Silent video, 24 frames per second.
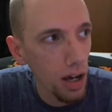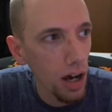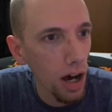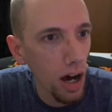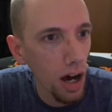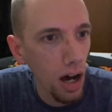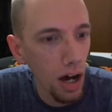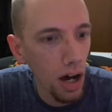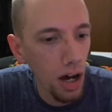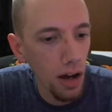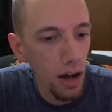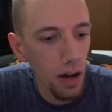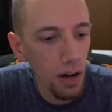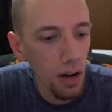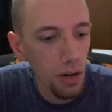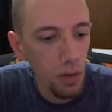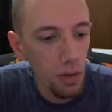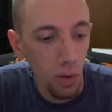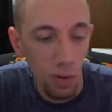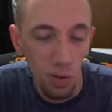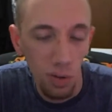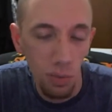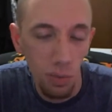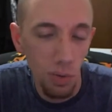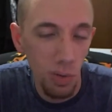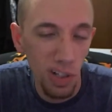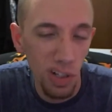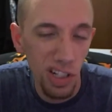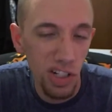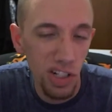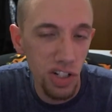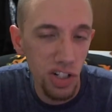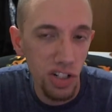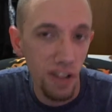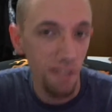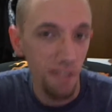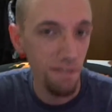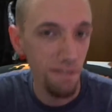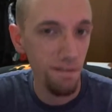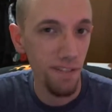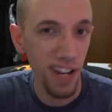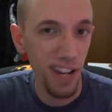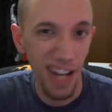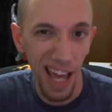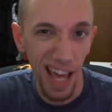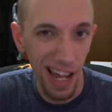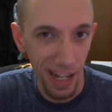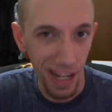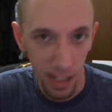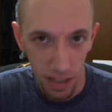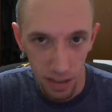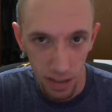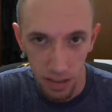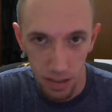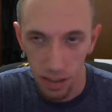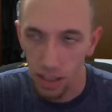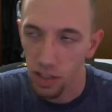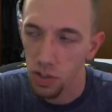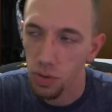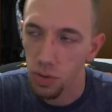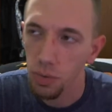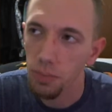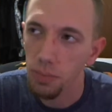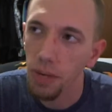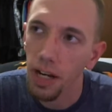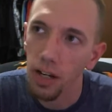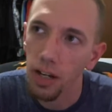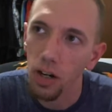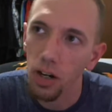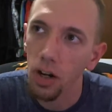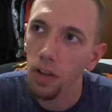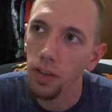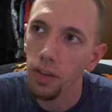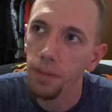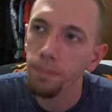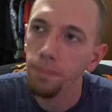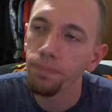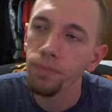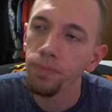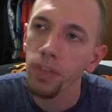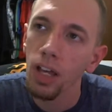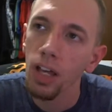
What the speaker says: or religious fanatics, I guess you might call them,